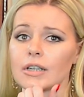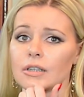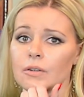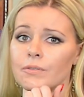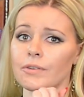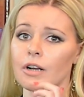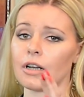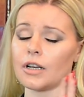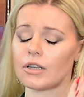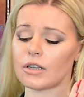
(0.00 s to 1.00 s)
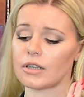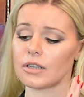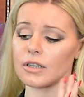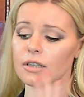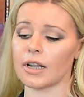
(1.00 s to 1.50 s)
because I'm not a
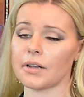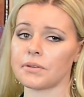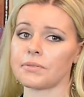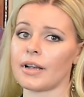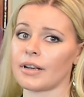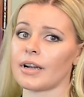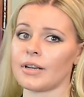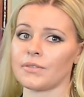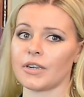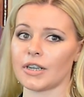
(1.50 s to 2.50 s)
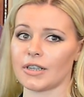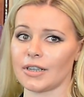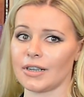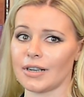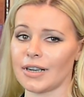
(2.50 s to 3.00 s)
stay in bed kind of
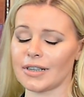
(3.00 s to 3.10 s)
person,